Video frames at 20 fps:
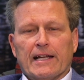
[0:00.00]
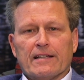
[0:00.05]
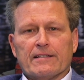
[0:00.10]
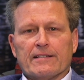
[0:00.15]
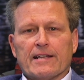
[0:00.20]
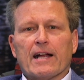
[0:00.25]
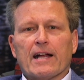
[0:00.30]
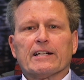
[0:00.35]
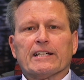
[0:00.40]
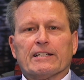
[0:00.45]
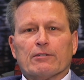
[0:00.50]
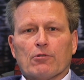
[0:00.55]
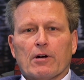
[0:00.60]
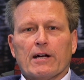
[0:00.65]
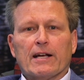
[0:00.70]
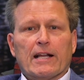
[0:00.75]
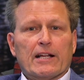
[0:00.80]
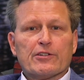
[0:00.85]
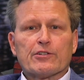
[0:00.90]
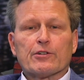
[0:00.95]
exactly
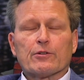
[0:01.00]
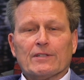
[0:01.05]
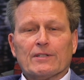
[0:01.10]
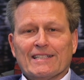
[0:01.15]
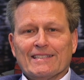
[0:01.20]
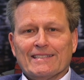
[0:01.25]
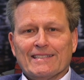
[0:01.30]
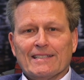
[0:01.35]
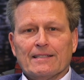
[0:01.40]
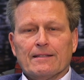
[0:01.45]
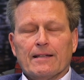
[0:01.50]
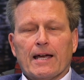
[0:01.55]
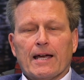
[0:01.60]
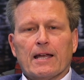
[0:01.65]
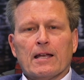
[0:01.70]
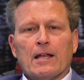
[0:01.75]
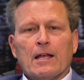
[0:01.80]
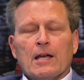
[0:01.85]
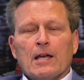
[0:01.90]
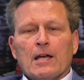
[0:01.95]
right. I certainly did
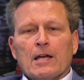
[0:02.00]
that.